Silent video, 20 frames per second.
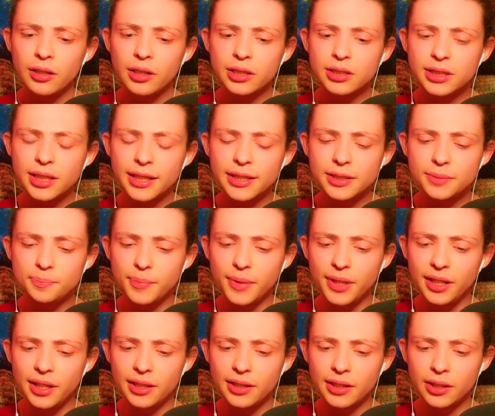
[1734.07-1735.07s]
Does this
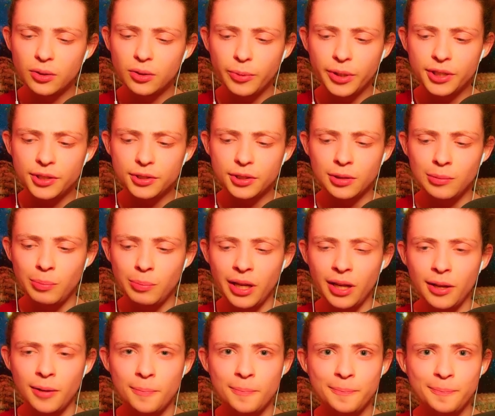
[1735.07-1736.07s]
mean that we should
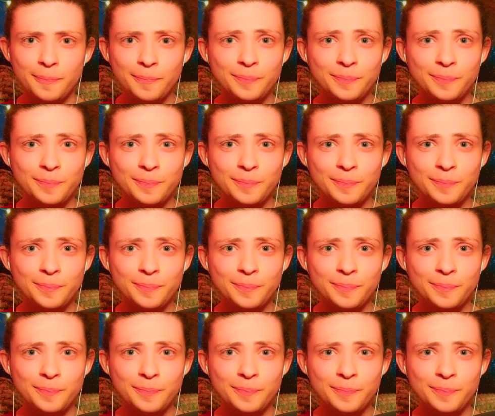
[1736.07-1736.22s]
be